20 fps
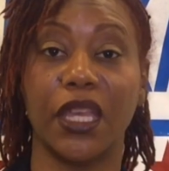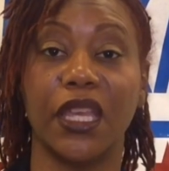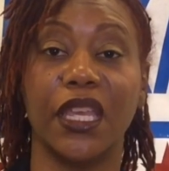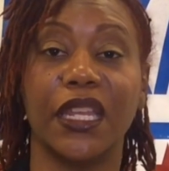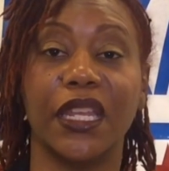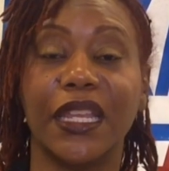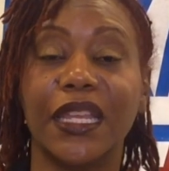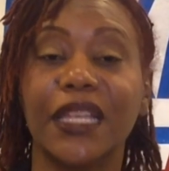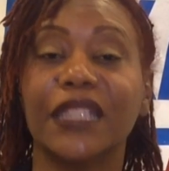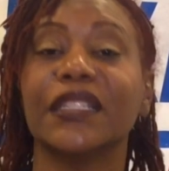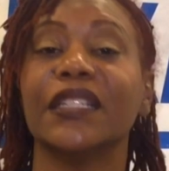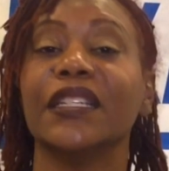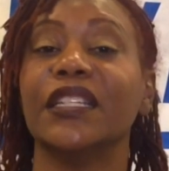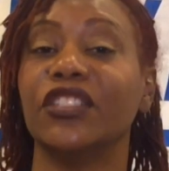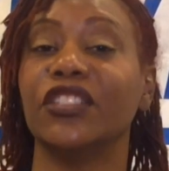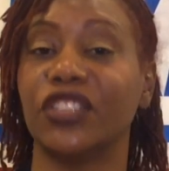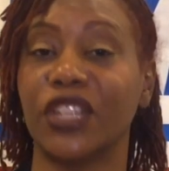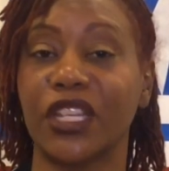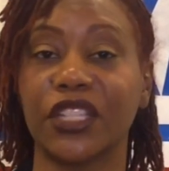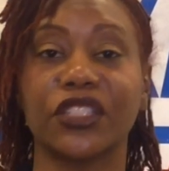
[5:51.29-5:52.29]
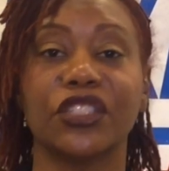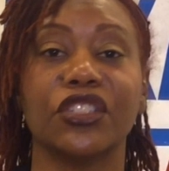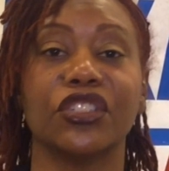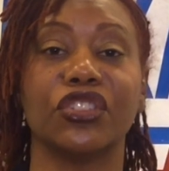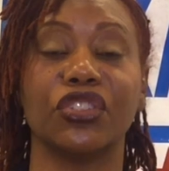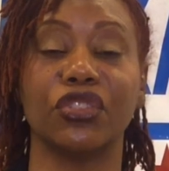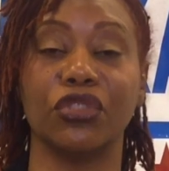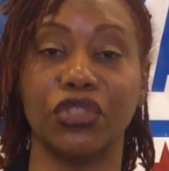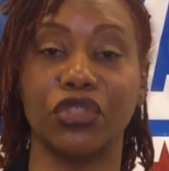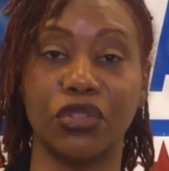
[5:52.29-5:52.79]
It is an
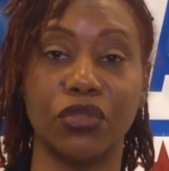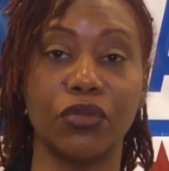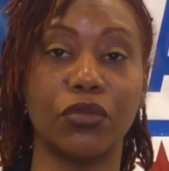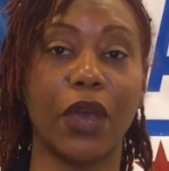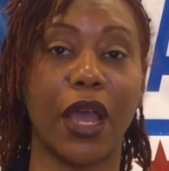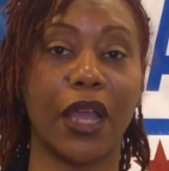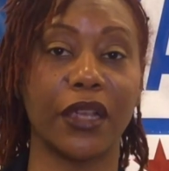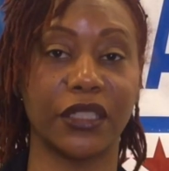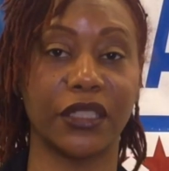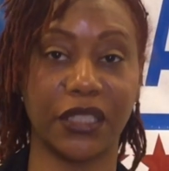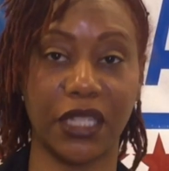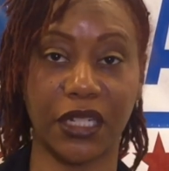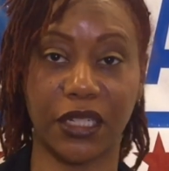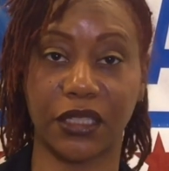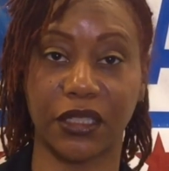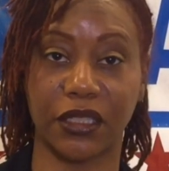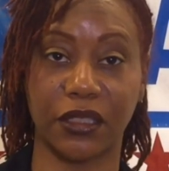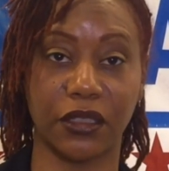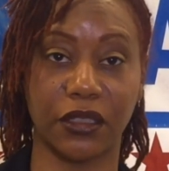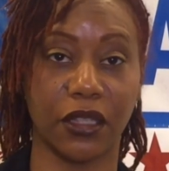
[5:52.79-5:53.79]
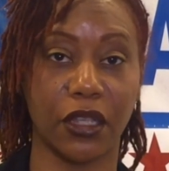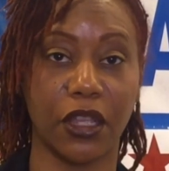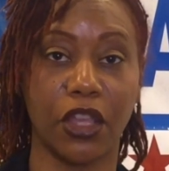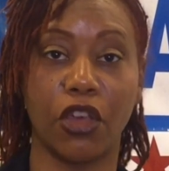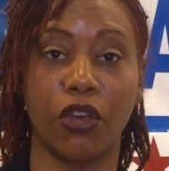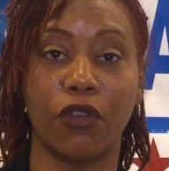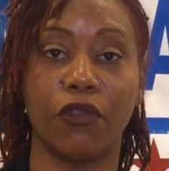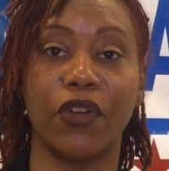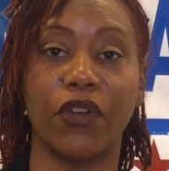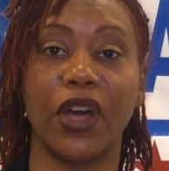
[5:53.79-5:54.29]
injustice to you, our citizens,
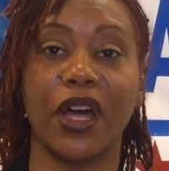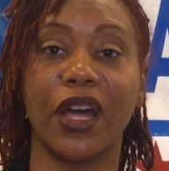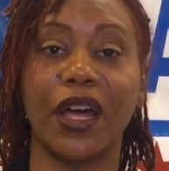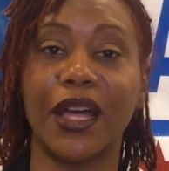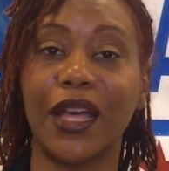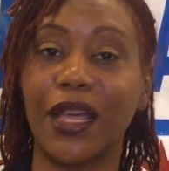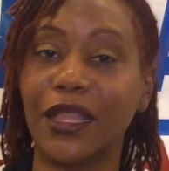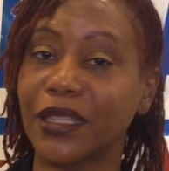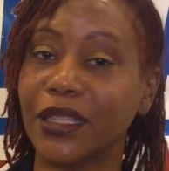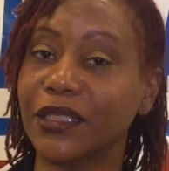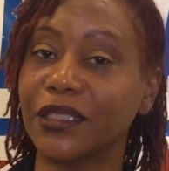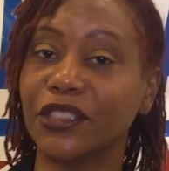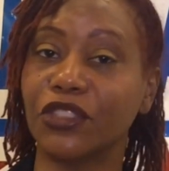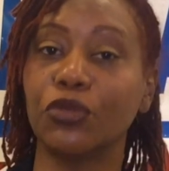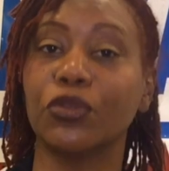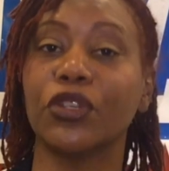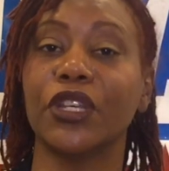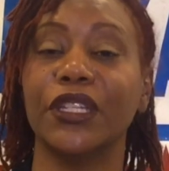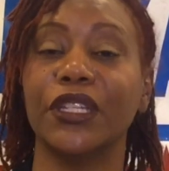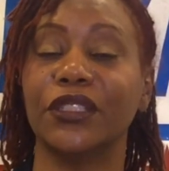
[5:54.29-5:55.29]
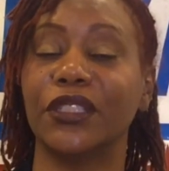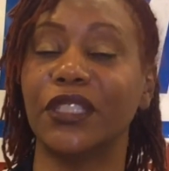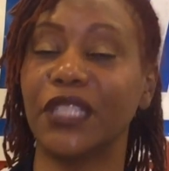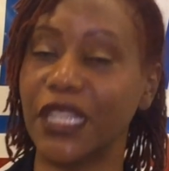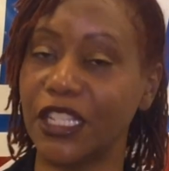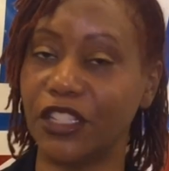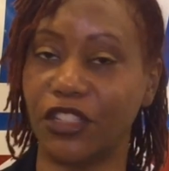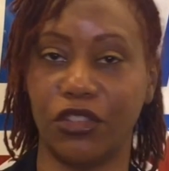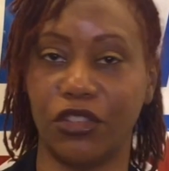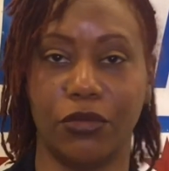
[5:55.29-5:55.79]
for others to
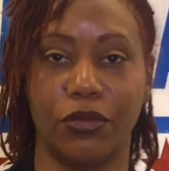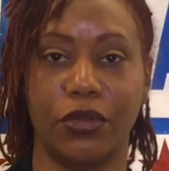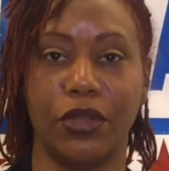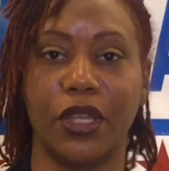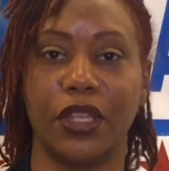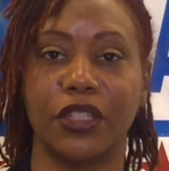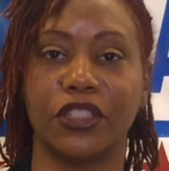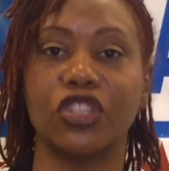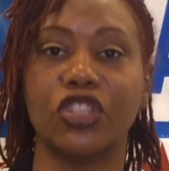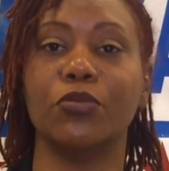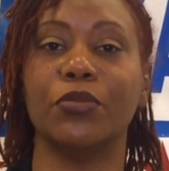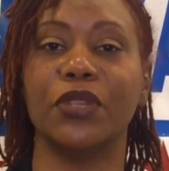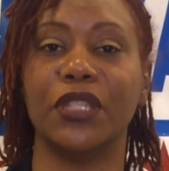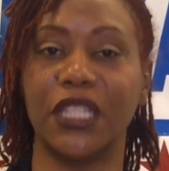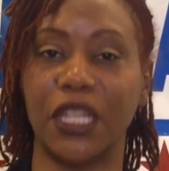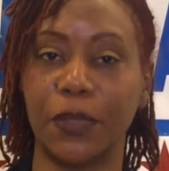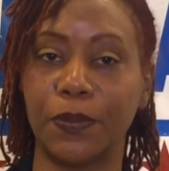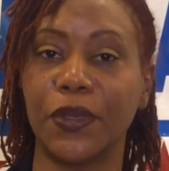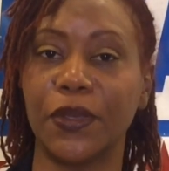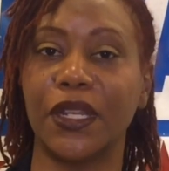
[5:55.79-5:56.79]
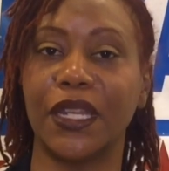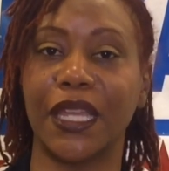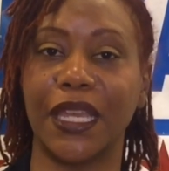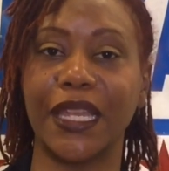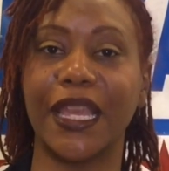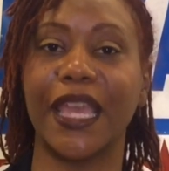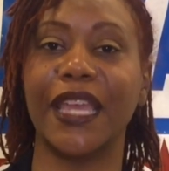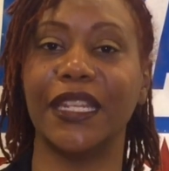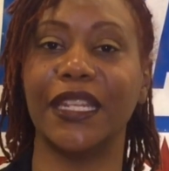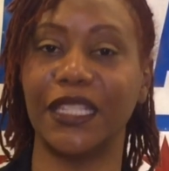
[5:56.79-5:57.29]
continue to
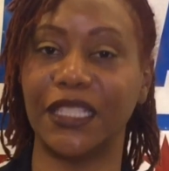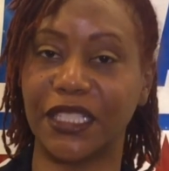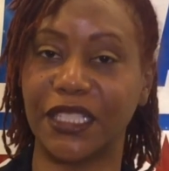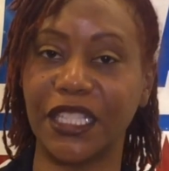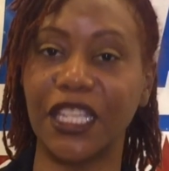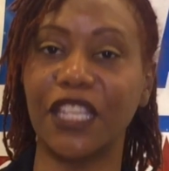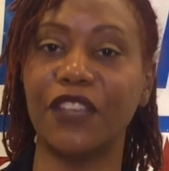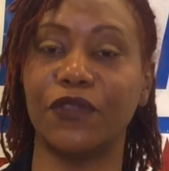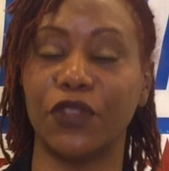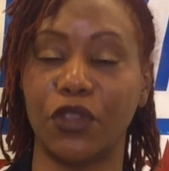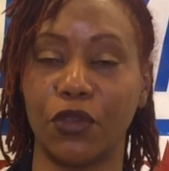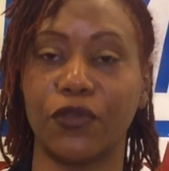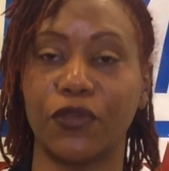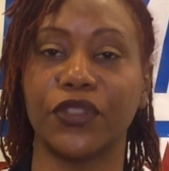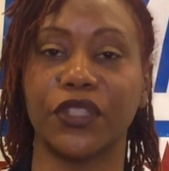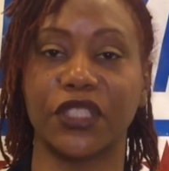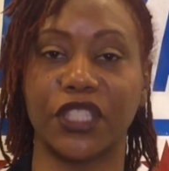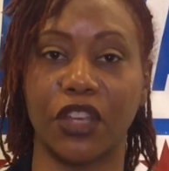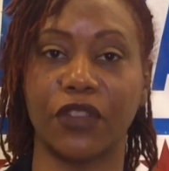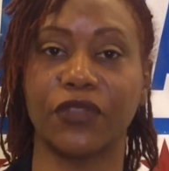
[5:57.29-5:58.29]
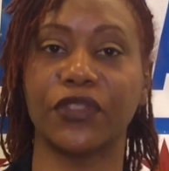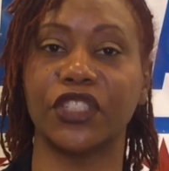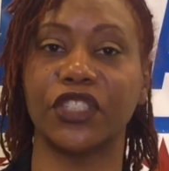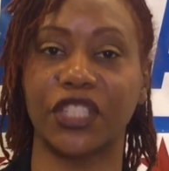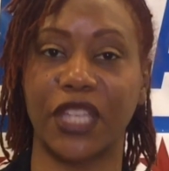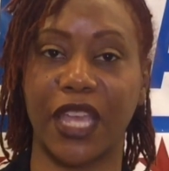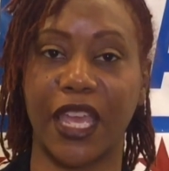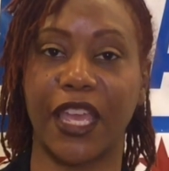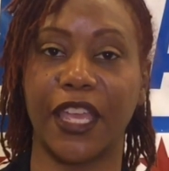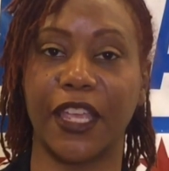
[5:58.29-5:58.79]
manipulate and deceive you for
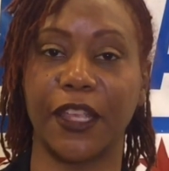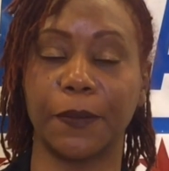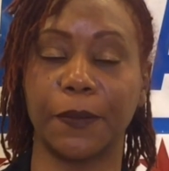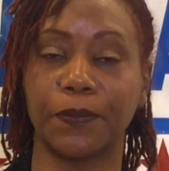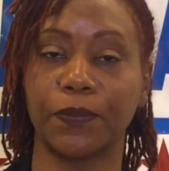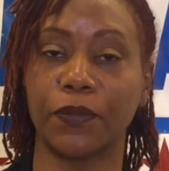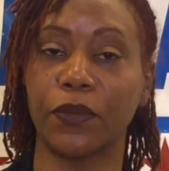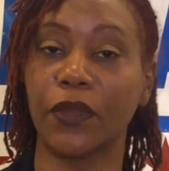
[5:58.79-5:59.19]
selfish gain.